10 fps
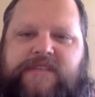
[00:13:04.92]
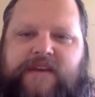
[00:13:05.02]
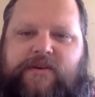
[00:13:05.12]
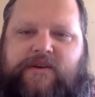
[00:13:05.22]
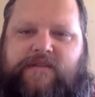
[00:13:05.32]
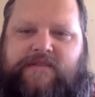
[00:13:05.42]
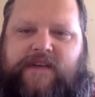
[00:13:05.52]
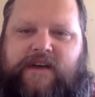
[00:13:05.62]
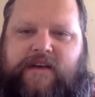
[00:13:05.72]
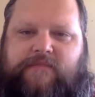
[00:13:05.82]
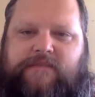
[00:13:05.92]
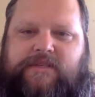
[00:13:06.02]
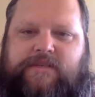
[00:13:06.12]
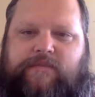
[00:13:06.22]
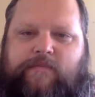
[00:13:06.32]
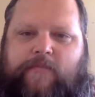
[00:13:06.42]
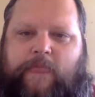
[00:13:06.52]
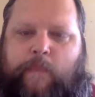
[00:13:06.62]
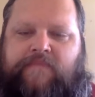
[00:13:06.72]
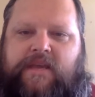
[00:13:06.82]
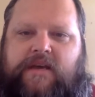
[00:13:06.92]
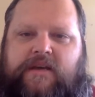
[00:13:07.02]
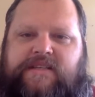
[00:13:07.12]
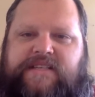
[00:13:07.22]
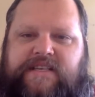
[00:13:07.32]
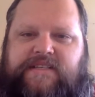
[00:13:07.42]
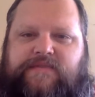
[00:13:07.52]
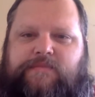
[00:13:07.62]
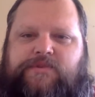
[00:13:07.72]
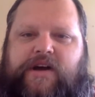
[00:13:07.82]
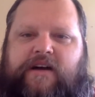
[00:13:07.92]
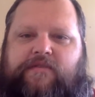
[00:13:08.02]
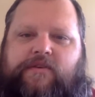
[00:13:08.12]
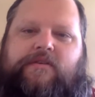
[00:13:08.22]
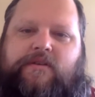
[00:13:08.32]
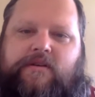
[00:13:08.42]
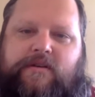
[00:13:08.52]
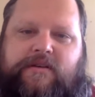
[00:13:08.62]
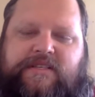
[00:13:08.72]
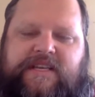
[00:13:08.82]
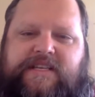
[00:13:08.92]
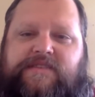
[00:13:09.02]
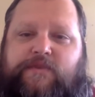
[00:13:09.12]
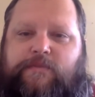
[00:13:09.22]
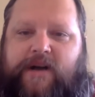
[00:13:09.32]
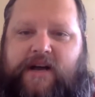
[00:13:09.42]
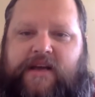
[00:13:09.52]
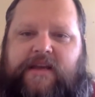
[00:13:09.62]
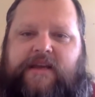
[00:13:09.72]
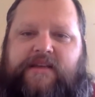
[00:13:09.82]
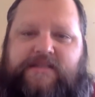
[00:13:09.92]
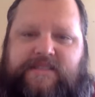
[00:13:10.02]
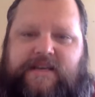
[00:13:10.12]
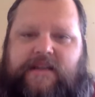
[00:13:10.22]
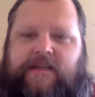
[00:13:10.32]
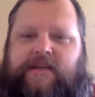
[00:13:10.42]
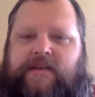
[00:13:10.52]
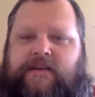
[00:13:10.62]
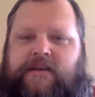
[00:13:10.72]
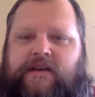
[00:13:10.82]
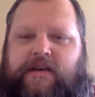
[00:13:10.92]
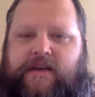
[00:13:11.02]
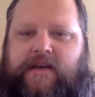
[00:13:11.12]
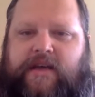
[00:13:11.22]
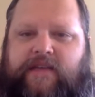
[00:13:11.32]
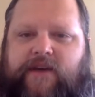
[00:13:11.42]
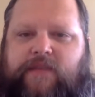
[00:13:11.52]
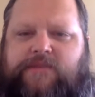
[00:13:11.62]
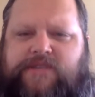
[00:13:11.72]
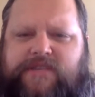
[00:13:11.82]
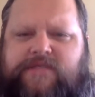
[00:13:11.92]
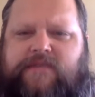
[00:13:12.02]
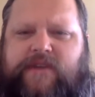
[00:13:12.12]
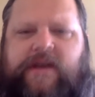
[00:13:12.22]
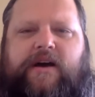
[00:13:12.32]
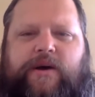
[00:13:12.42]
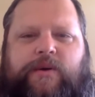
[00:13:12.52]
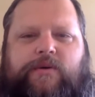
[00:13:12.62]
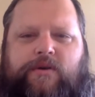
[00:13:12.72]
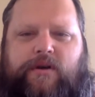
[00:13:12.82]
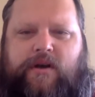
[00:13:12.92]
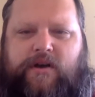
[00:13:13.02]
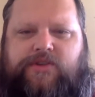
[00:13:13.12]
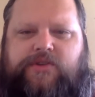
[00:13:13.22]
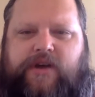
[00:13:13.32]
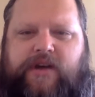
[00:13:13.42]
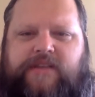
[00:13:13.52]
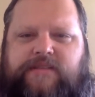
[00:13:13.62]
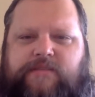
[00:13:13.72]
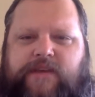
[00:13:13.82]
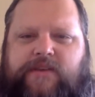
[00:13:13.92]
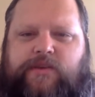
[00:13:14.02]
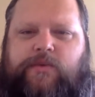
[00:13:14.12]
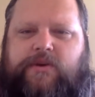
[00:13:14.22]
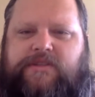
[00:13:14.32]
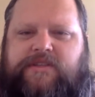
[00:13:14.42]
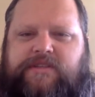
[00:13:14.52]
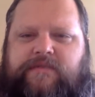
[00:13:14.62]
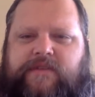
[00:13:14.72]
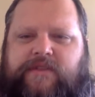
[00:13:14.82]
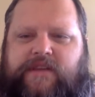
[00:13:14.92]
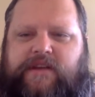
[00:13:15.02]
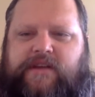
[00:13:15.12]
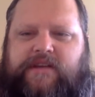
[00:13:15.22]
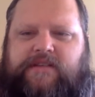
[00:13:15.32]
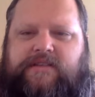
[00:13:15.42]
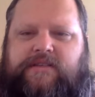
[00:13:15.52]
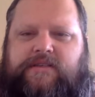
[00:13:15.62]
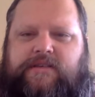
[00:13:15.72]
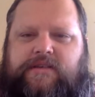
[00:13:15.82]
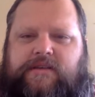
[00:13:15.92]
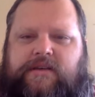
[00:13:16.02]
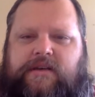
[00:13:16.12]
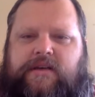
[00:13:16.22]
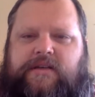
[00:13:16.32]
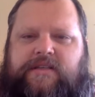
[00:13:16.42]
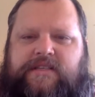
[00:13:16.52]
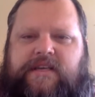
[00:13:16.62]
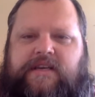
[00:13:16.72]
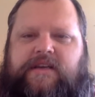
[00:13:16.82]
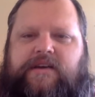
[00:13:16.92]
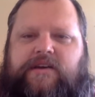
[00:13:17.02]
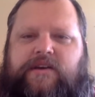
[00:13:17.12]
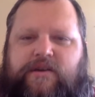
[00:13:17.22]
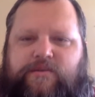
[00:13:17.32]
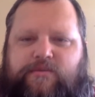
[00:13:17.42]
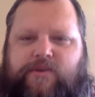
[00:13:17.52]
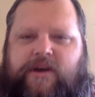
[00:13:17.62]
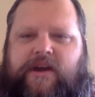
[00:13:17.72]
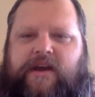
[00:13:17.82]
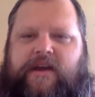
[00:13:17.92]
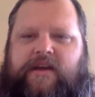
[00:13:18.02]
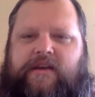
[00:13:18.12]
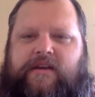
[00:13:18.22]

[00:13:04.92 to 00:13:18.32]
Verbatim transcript: sacred of times? Cease from travel, cease from buying and selling, give up just for now on trying to make the world different than it is. Sing, pray,